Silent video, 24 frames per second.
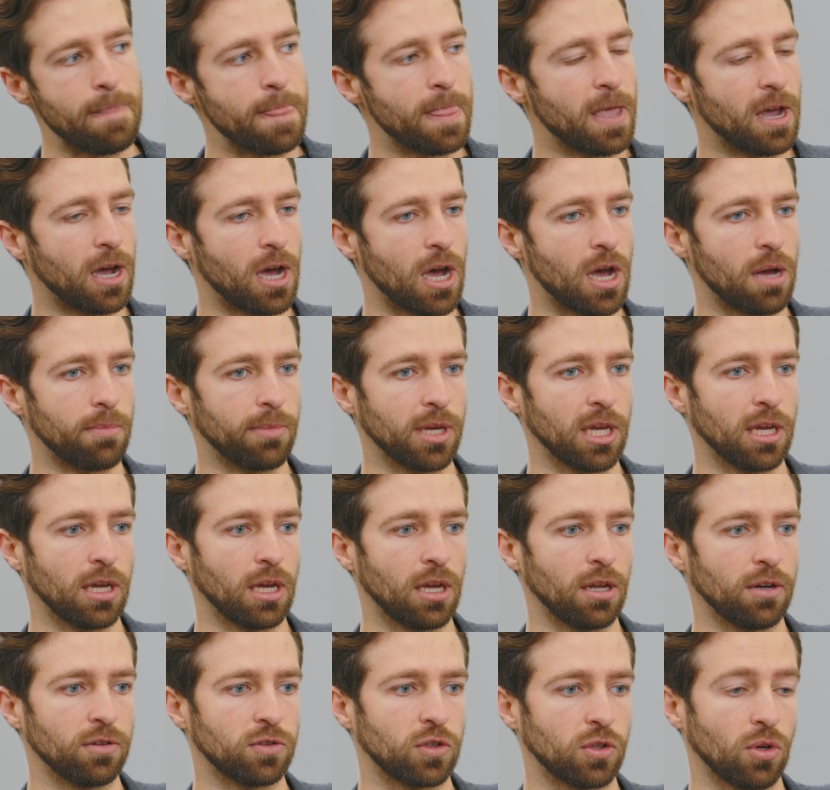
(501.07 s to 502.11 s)

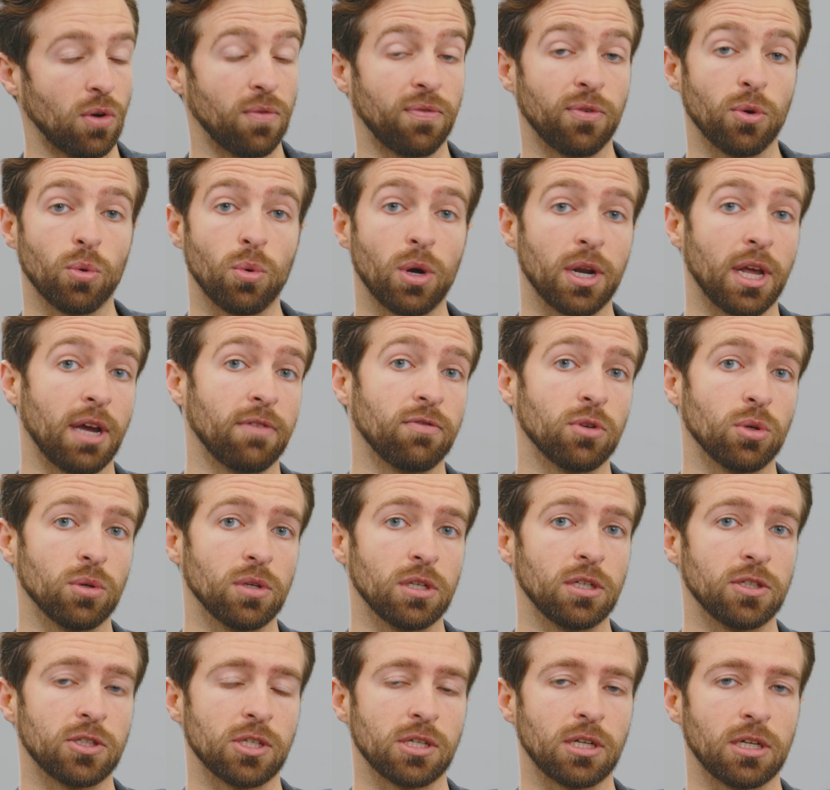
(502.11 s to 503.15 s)
And so for whatever
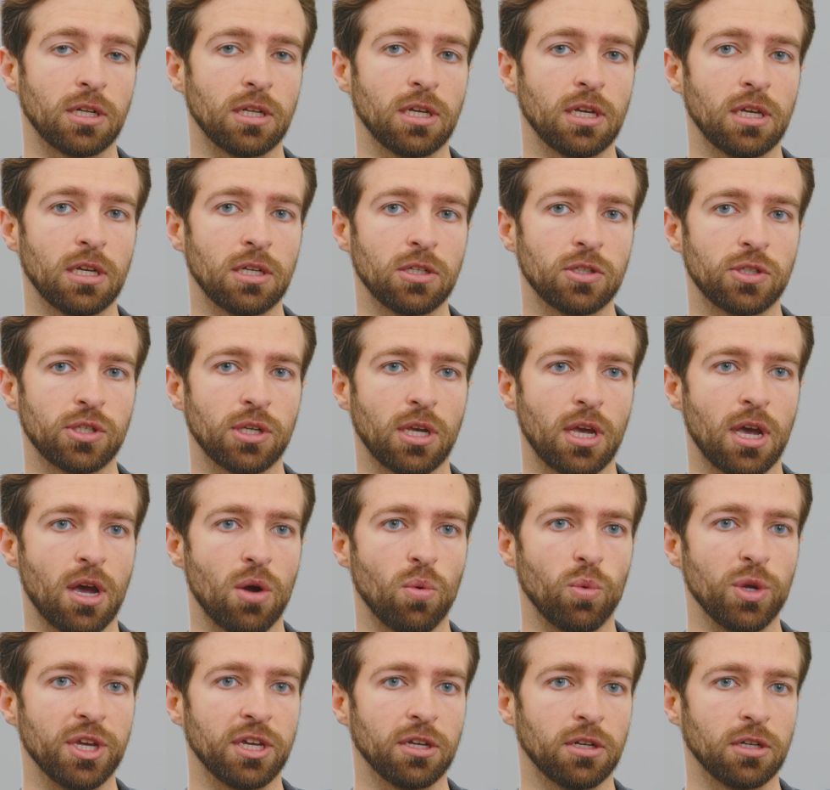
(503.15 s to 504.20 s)
reason it is,
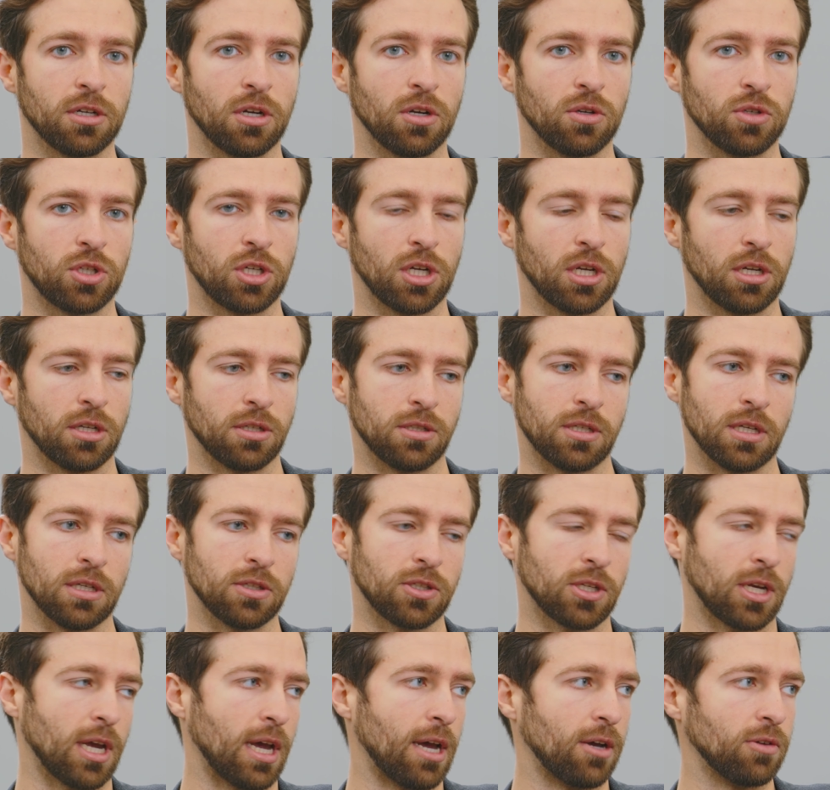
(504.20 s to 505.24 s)
we can negotiate a
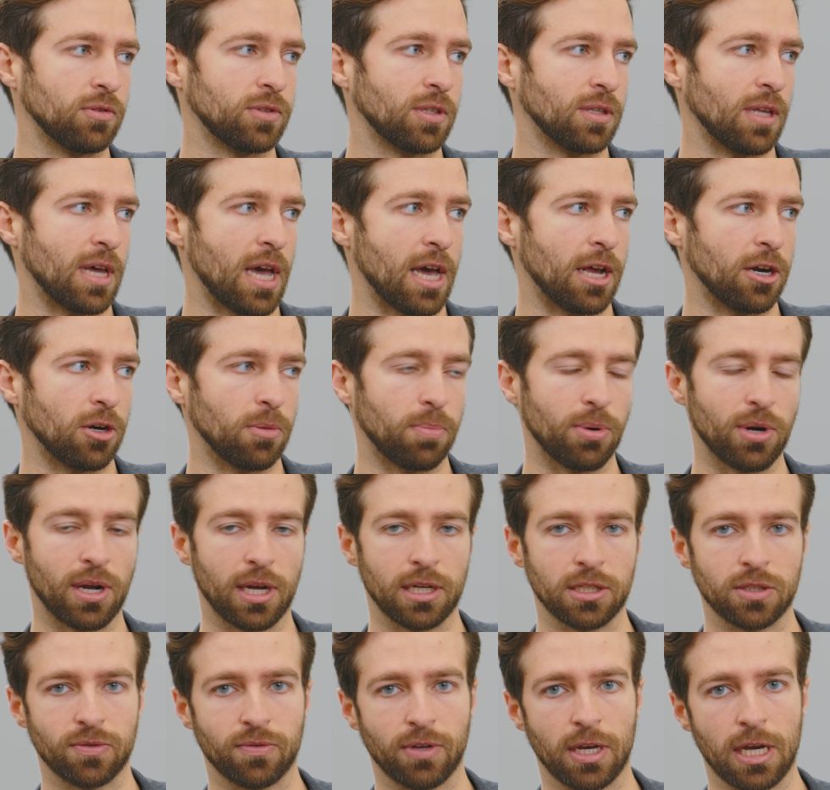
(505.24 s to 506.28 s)
discount to the
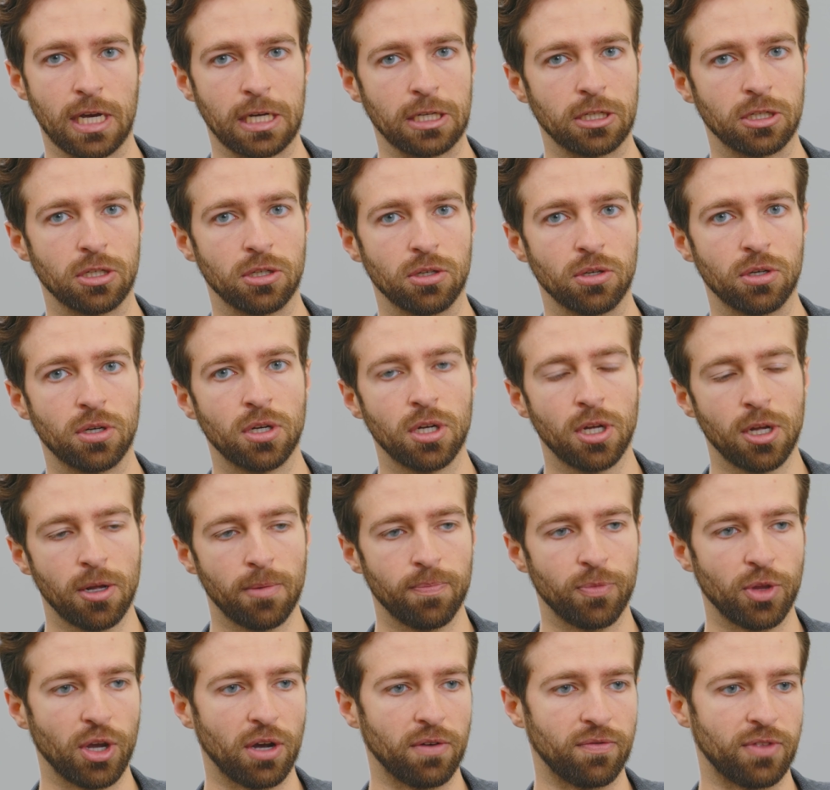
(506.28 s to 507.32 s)
enterprise value
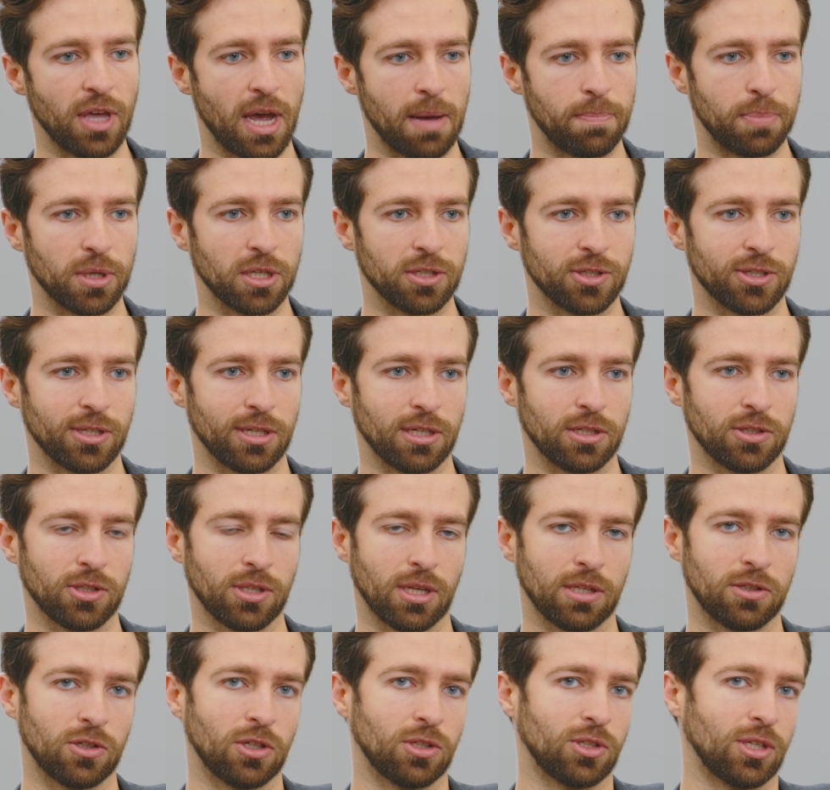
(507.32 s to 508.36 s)
of that business.
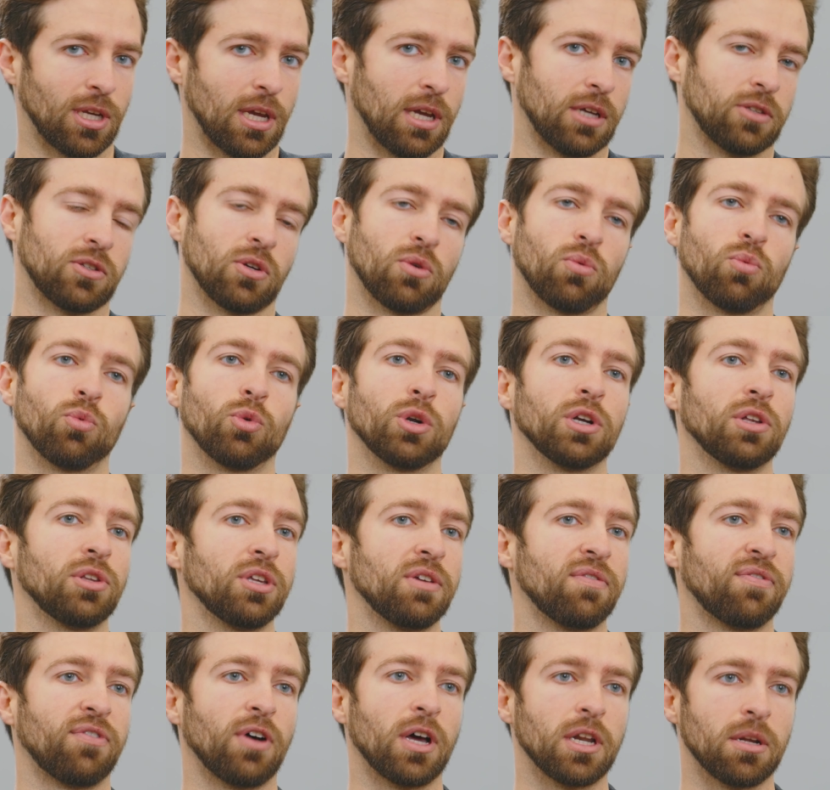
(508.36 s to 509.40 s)
Let's just say it's a
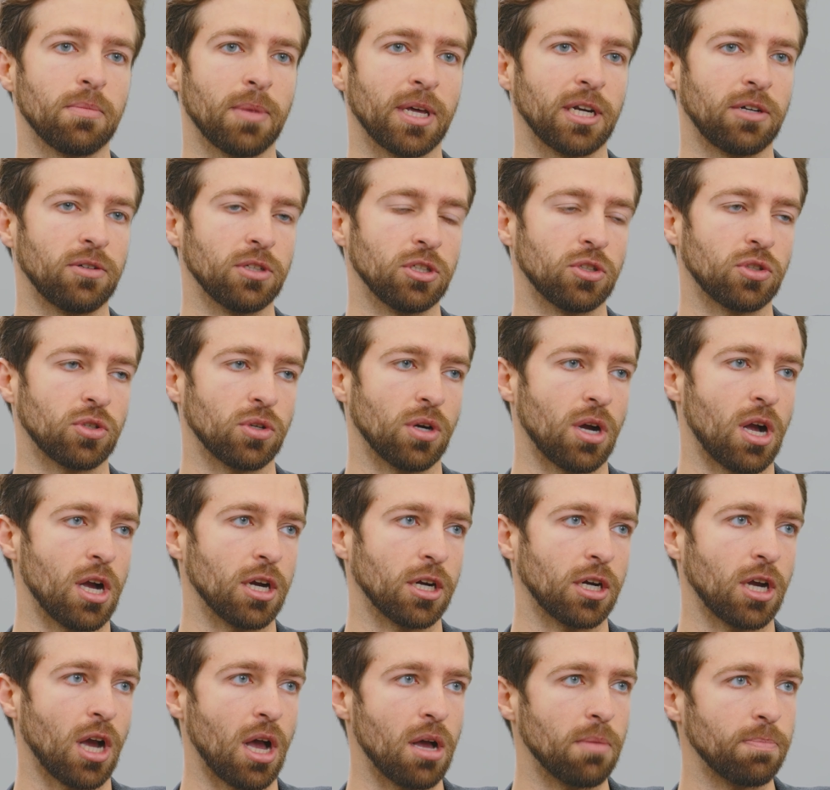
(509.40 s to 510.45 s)
really fundamentally
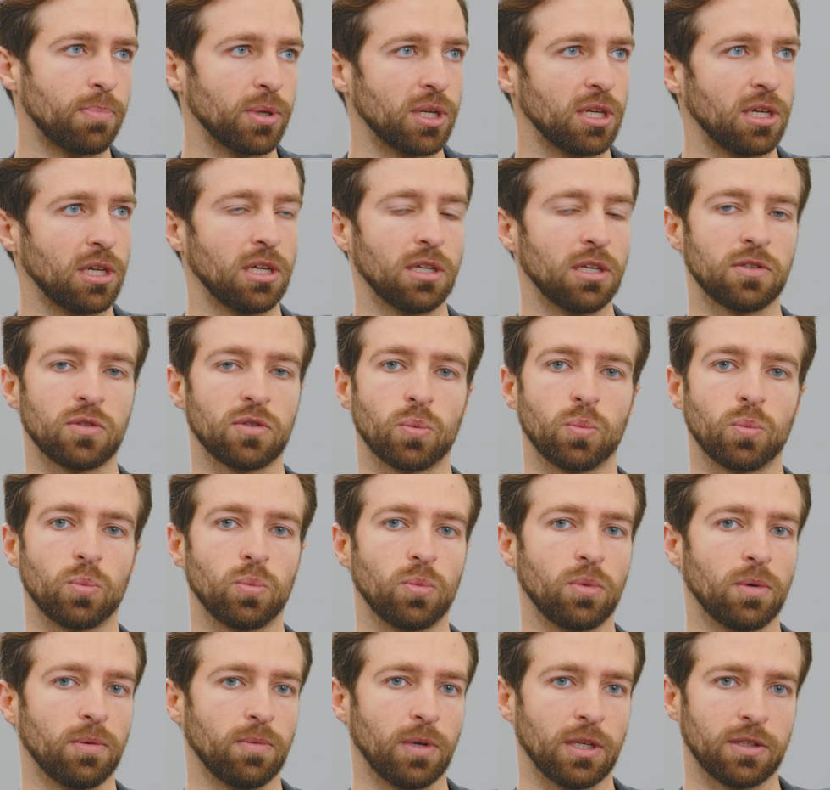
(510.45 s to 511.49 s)
strong company.
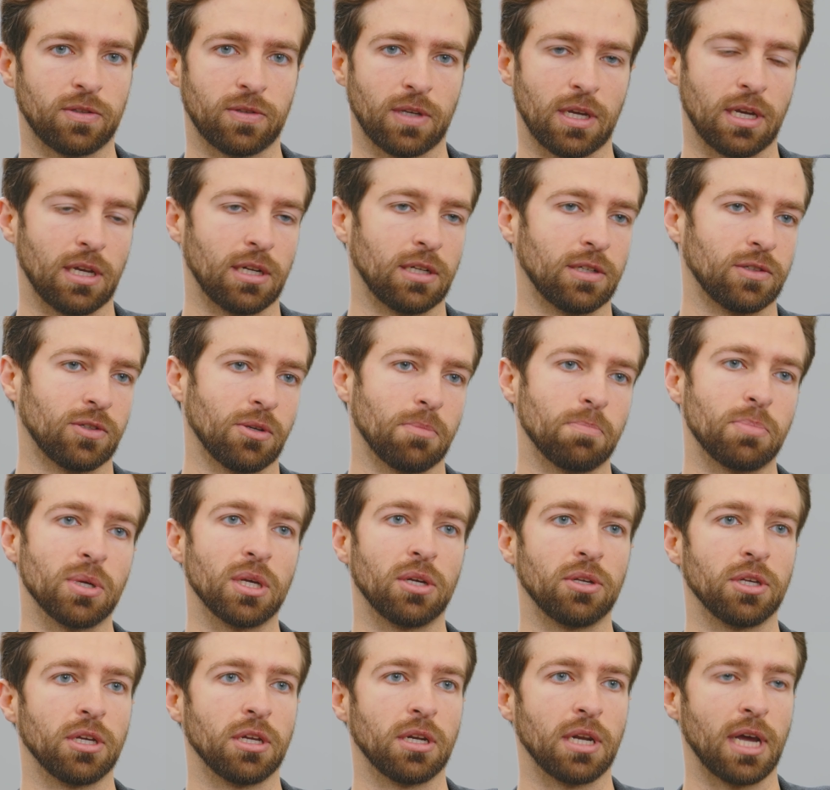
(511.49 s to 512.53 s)
Let's say it has $1
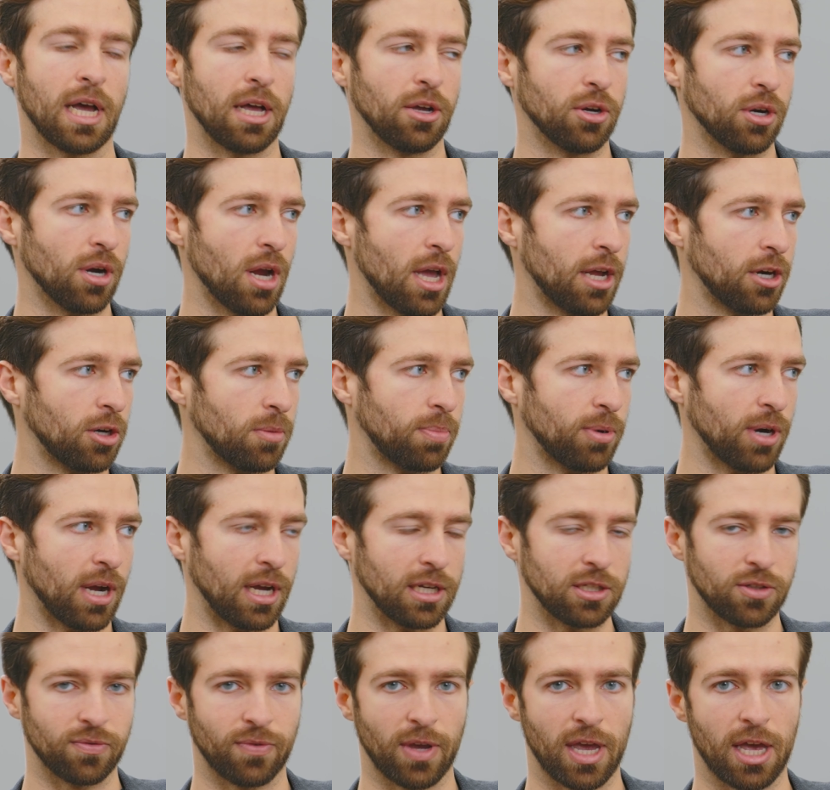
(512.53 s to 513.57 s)
billion
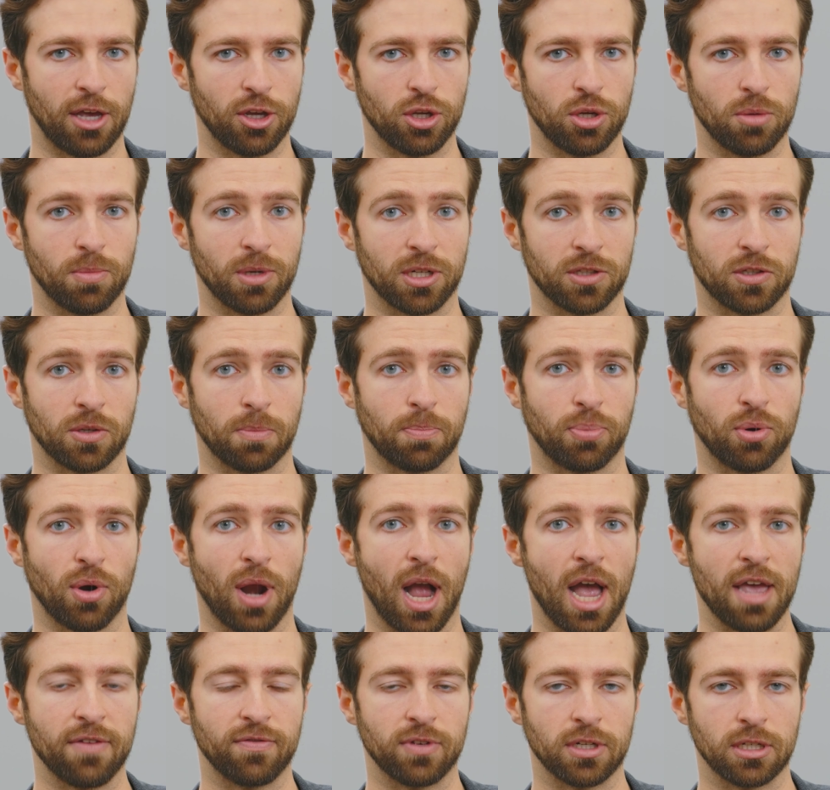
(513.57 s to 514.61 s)
enterprise value, but it's a
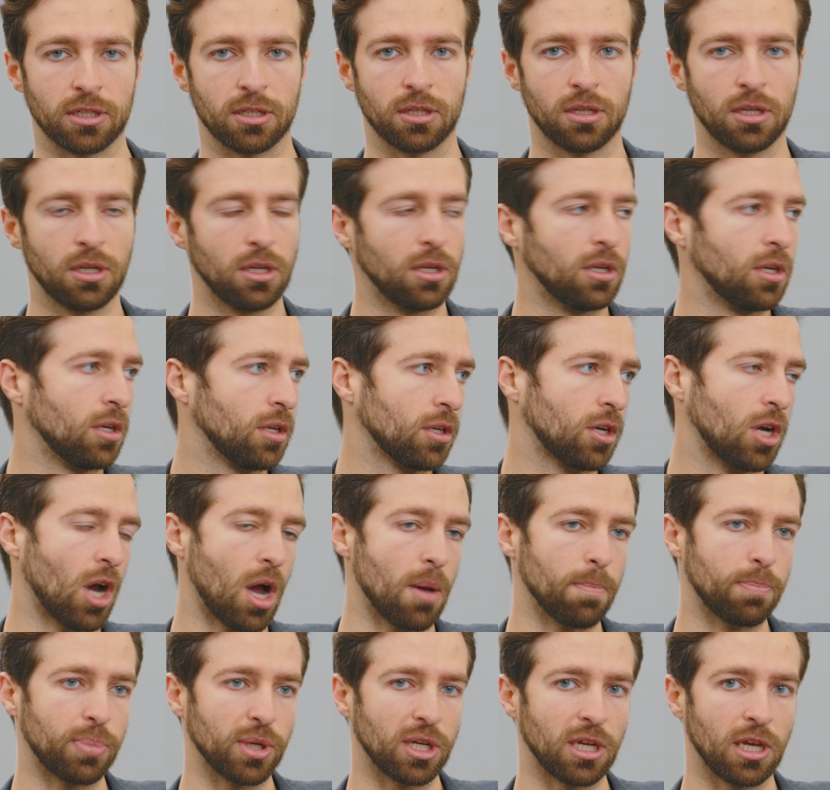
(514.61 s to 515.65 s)
private
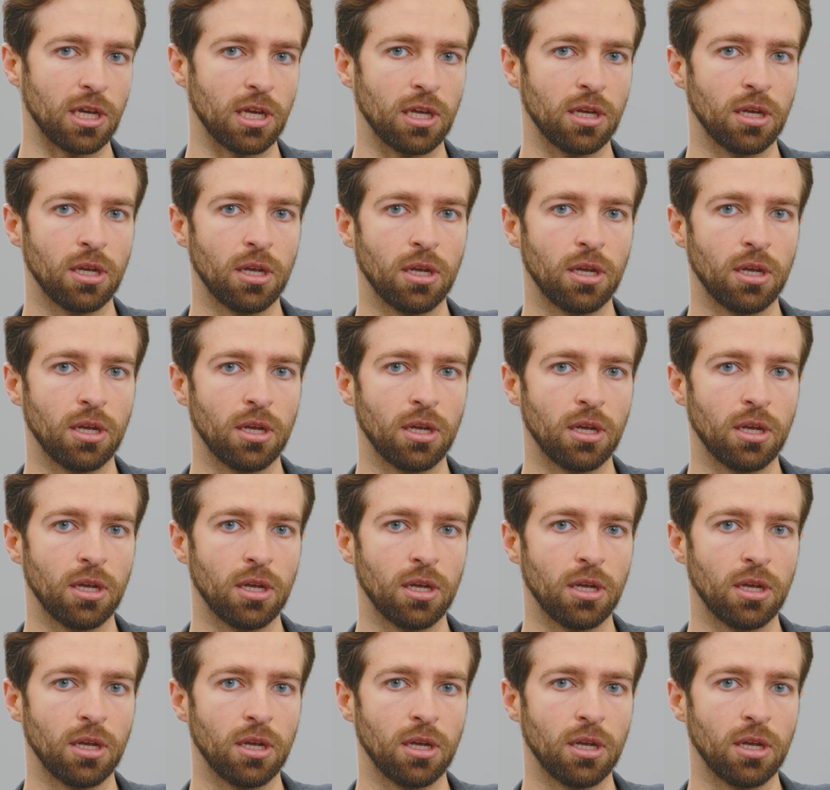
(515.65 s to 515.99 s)
company.